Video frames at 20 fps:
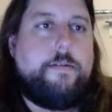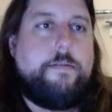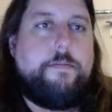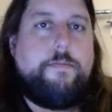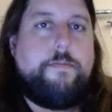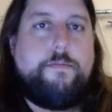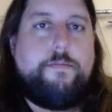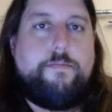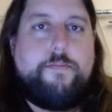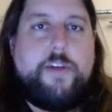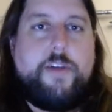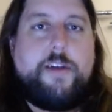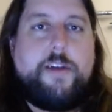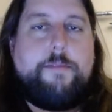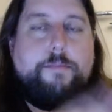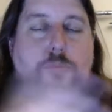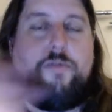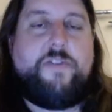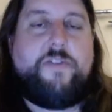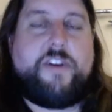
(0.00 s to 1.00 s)

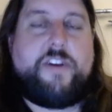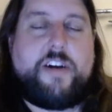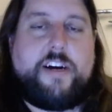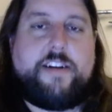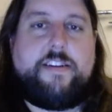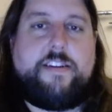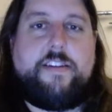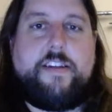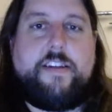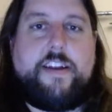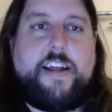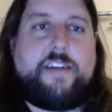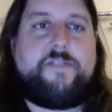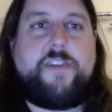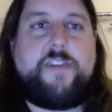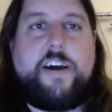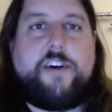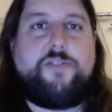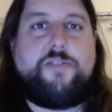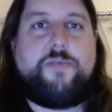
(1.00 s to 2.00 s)
then moving on to the
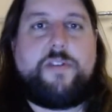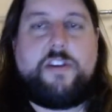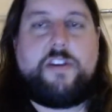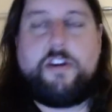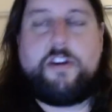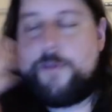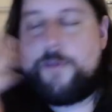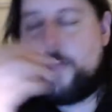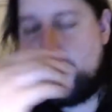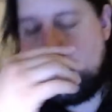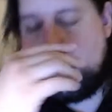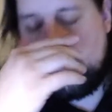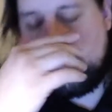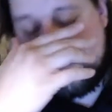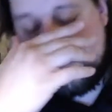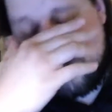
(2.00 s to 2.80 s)
next house with the open house.